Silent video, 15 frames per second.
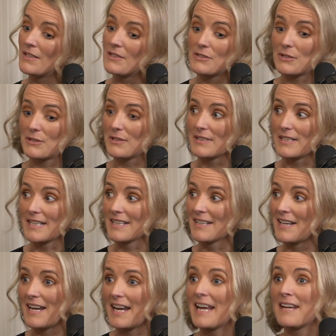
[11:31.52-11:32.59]
Totally.
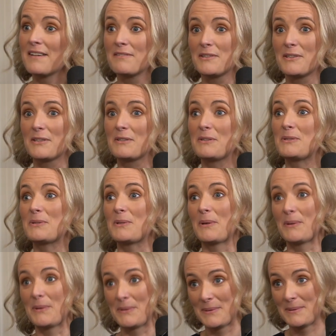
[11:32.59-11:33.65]
I have learnt
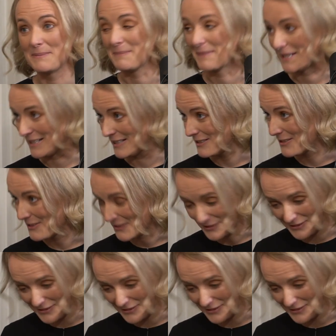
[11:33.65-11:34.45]
so much